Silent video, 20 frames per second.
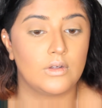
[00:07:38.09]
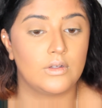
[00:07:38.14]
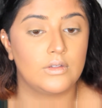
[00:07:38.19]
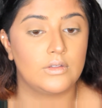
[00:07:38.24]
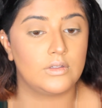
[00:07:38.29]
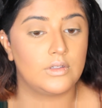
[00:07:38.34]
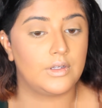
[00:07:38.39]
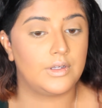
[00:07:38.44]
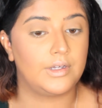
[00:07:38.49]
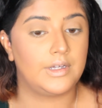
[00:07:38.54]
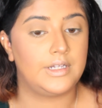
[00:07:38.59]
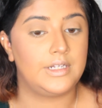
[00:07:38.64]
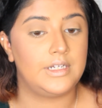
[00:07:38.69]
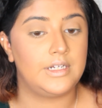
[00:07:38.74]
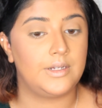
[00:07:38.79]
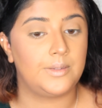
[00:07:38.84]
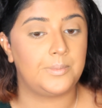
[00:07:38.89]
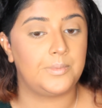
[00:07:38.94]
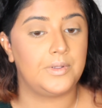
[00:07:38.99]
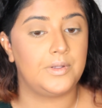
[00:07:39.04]
So I ended
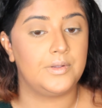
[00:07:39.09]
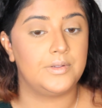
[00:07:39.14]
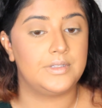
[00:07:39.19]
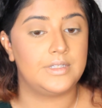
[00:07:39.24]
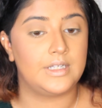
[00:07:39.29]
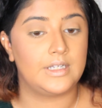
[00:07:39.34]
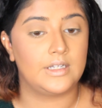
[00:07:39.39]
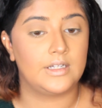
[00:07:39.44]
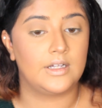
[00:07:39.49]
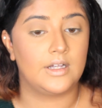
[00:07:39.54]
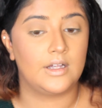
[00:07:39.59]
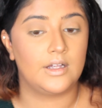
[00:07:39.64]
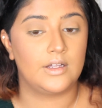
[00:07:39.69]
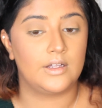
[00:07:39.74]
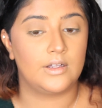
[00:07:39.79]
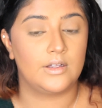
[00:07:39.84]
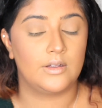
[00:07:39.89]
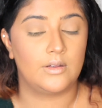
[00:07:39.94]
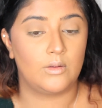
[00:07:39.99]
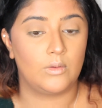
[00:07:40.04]
up using
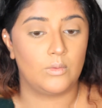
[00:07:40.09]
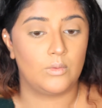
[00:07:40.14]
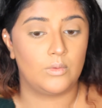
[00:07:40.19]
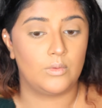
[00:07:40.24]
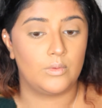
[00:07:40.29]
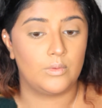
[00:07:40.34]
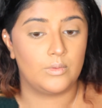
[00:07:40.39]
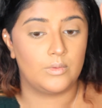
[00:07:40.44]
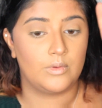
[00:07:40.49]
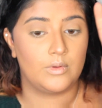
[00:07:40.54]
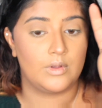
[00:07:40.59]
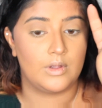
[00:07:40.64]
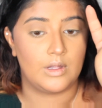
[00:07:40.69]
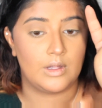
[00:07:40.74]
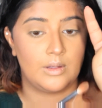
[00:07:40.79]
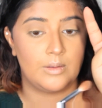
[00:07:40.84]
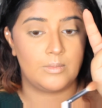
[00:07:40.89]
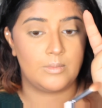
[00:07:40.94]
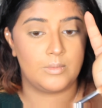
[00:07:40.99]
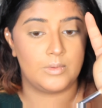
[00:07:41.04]

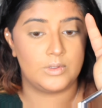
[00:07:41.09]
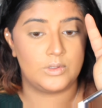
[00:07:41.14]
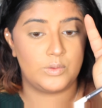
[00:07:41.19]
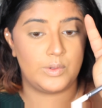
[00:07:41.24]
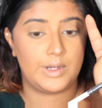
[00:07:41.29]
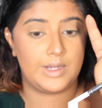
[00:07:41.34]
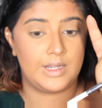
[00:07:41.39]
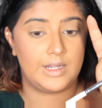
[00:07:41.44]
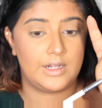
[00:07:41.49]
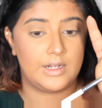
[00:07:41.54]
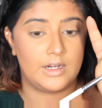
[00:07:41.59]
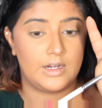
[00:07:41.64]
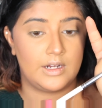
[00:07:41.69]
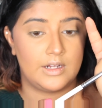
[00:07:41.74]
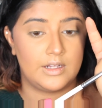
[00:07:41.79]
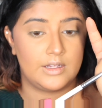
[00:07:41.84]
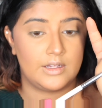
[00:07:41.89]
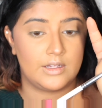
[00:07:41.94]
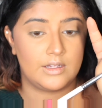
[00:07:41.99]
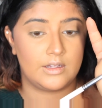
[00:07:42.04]
between,
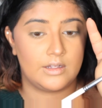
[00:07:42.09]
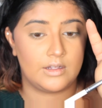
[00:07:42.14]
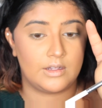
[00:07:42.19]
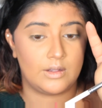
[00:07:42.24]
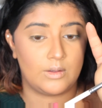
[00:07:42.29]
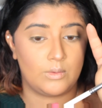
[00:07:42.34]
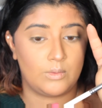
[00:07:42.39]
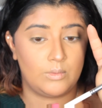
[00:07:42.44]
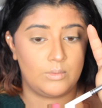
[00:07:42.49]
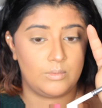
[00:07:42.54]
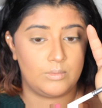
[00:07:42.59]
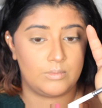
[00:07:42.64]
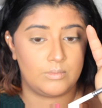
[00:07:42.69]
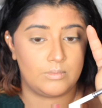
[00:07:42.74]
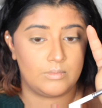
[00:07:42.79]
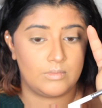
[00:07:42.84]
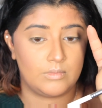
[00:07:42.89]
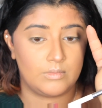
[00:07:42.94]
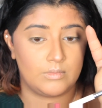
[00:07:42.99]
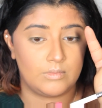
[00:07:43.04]

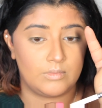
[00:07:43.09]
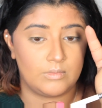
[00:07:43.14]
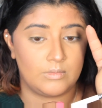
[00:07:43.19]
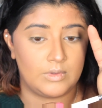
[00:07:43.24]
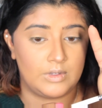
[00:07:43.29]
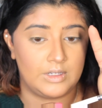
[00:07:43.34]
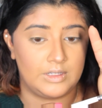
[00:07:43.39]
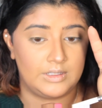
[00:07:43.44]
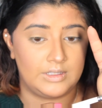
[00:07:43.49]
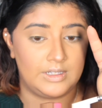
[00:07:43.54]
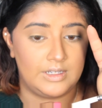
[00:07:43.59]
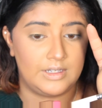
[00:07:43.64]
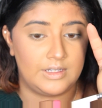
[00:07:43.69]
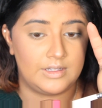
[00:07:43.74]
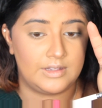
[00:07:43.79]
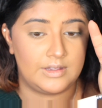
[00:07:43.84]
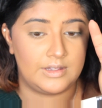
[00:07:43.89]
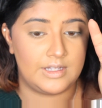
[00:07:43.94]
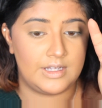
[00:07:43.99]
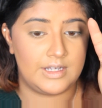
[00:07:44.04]
where is it?
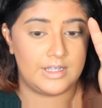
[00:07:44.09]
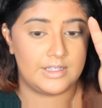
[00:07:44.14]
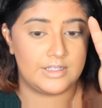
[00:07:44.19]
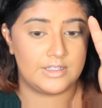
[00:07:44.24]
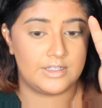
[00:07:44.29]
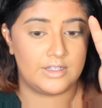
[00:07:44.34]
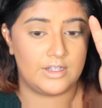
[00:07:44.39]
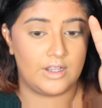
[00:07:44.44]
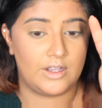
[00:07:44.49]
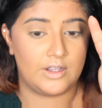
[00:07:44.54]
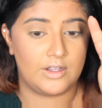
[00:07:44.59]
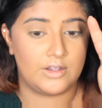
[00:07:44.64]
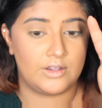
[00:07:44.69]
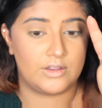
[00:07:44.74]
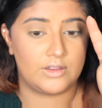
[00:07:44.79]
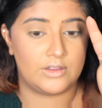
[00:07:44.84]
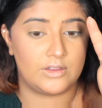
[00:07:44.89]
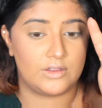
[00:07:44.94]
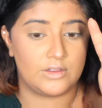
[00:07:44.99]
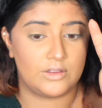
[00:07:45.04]
These
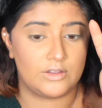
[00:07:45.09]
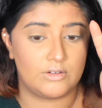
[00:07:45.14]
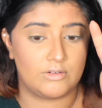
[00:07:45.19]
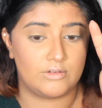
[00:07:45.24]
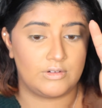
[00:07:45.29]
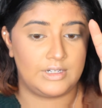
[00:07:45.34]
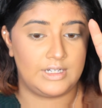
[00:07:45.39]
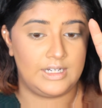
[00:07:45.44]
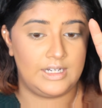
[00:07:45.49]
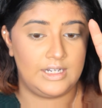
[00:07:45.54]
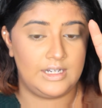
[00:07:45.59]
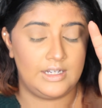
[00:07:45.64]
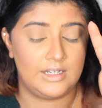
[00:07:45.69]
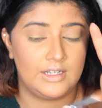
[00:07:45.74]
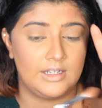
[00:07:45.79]
three.